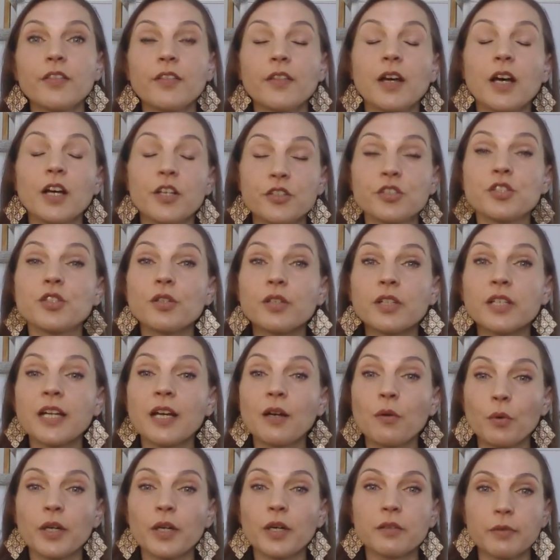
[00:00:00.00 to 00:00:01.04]
A student I
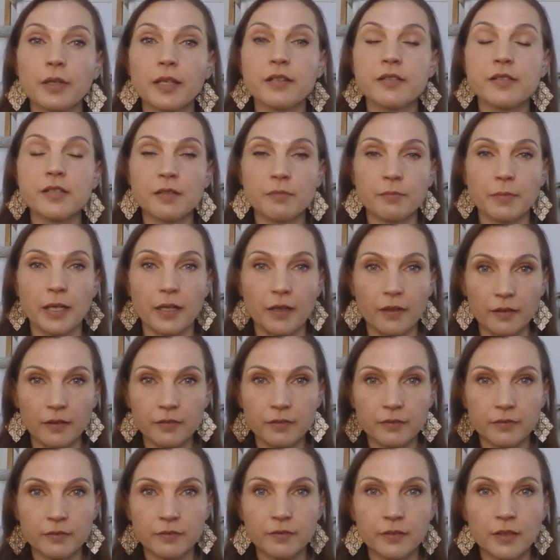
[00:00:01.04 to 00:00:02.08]
worked with, Samir,
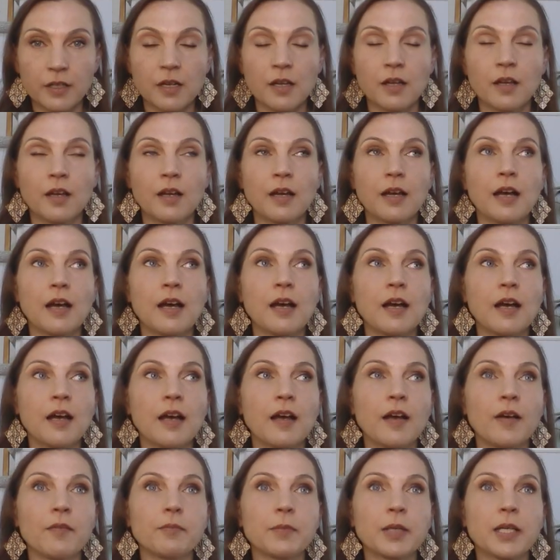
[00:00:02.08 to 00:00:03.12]

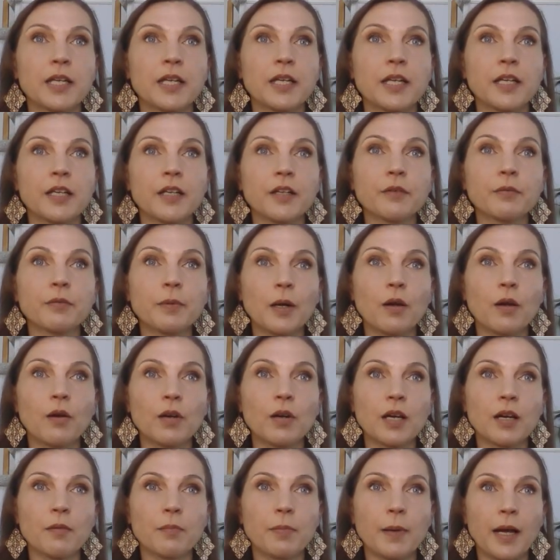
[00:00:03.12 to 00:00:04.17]
he wrote
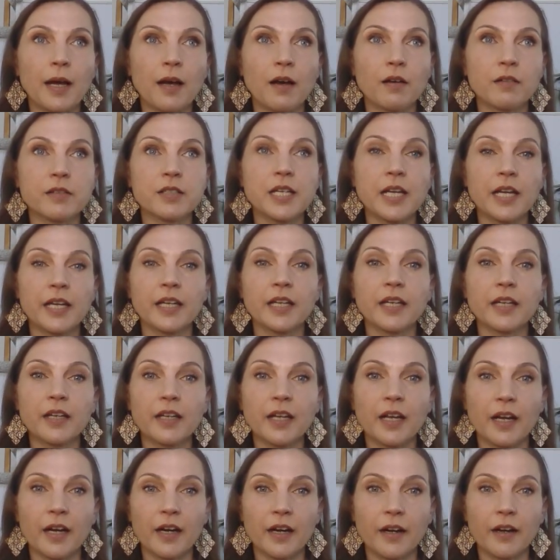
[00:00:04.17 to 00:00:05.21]
about taking
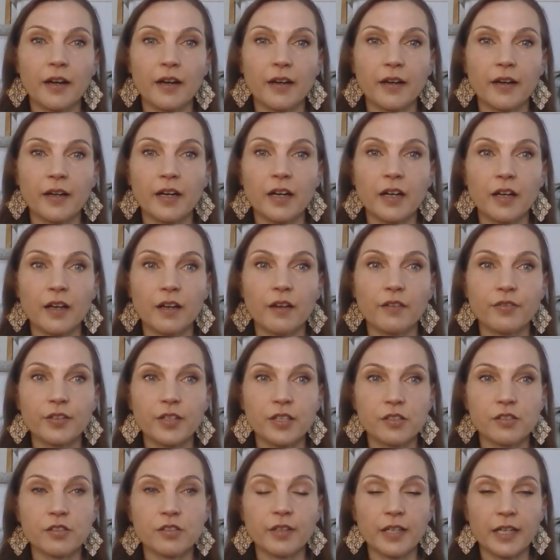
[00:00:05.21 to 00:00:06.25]
care of
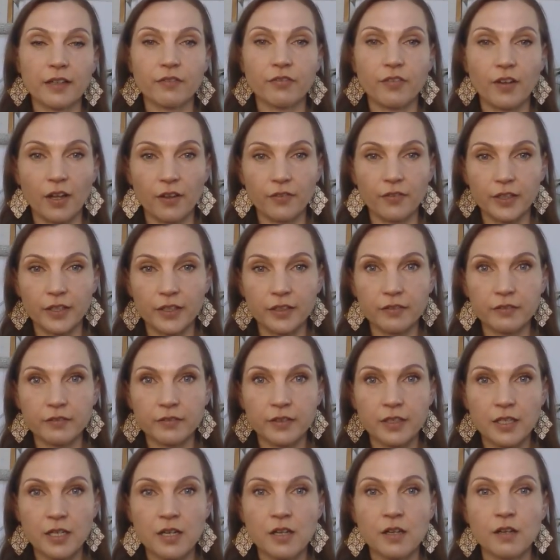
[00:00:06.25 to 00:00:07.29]
his grandfather
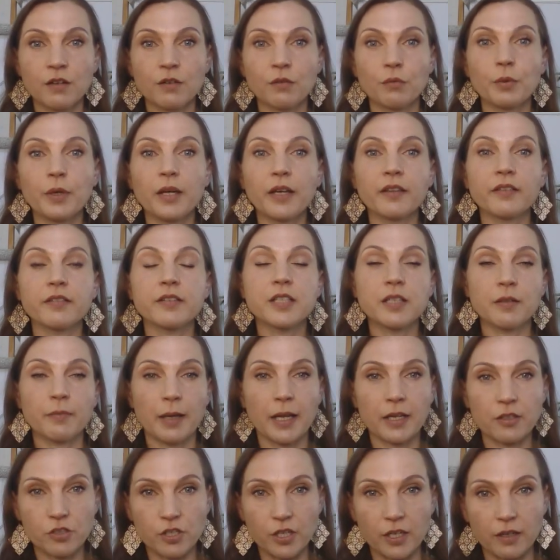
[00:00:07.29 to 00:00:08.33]
with
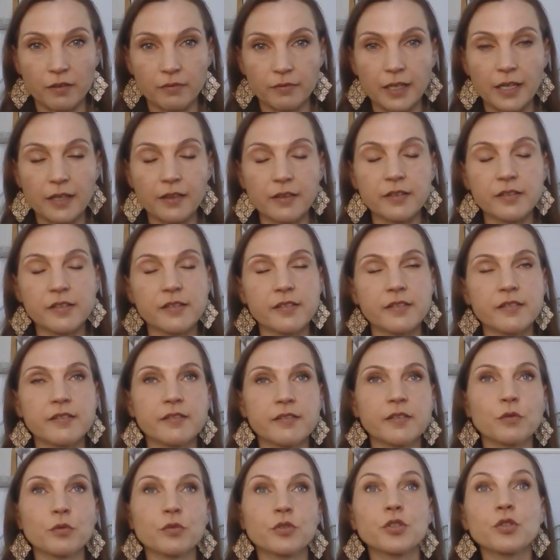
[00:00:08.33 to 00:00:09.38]
dementia, right? This
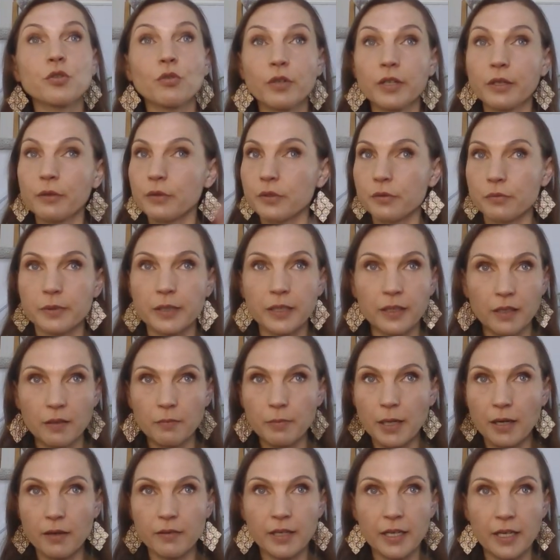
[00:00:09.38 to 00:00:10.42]
story was really
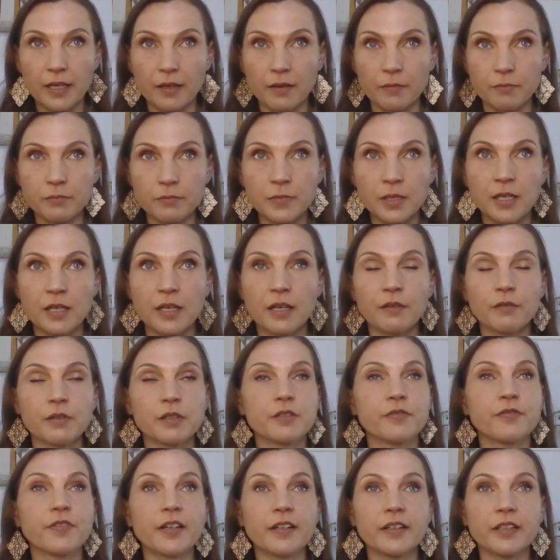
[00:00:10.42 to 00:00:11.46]
about him. It was
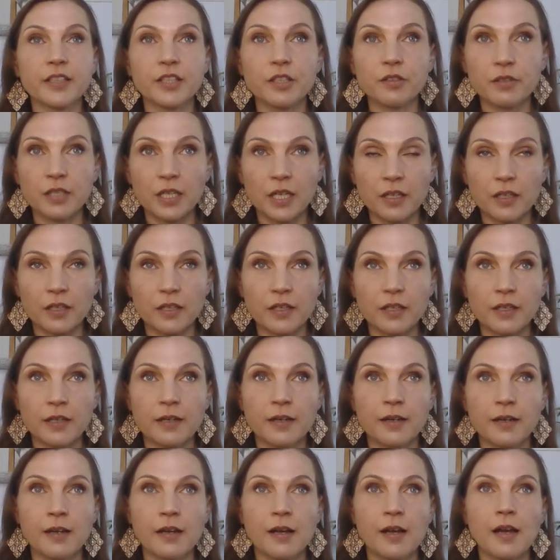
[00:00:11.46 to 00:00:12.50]
very unique.
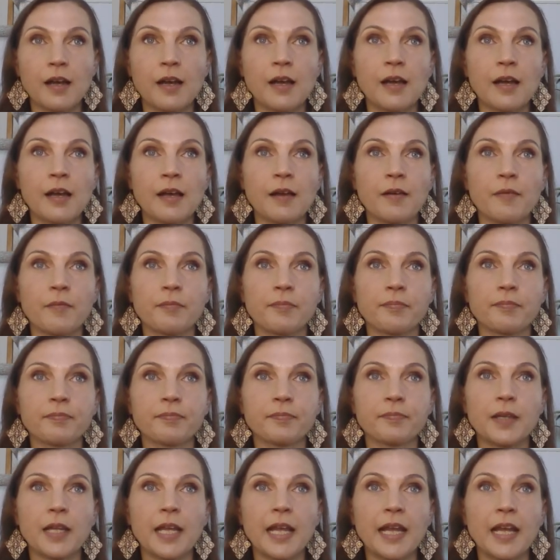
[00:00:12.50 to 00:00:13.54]

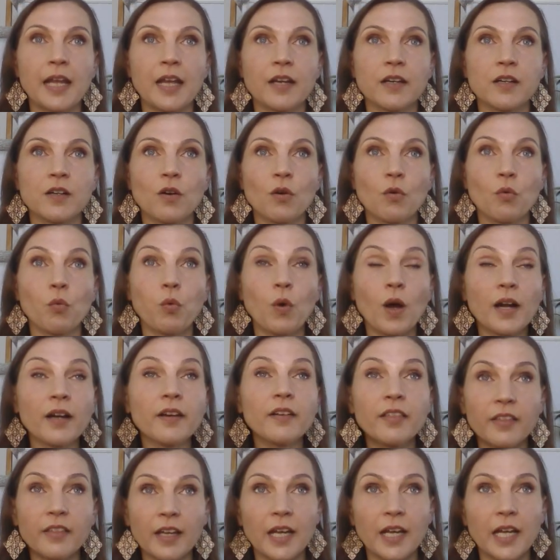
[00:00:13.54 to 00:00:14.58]
And one
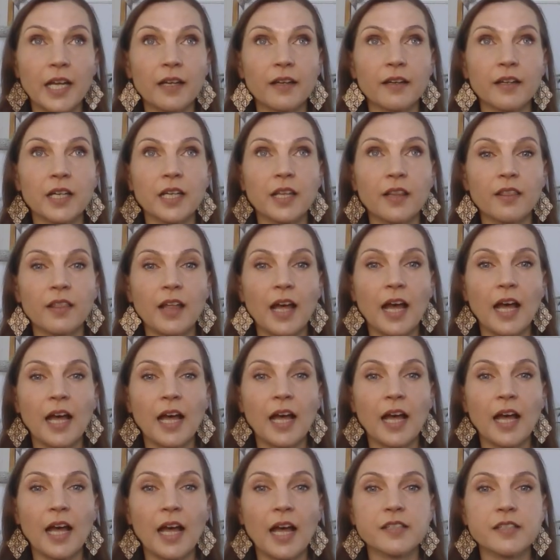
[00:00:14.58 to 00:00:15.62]
thing
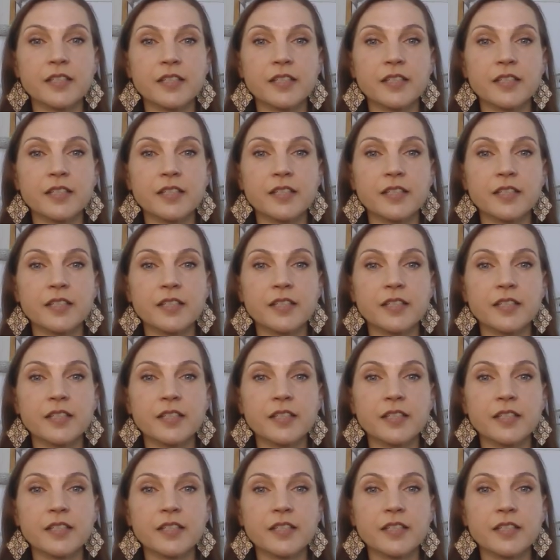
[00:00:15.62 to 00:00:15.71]
that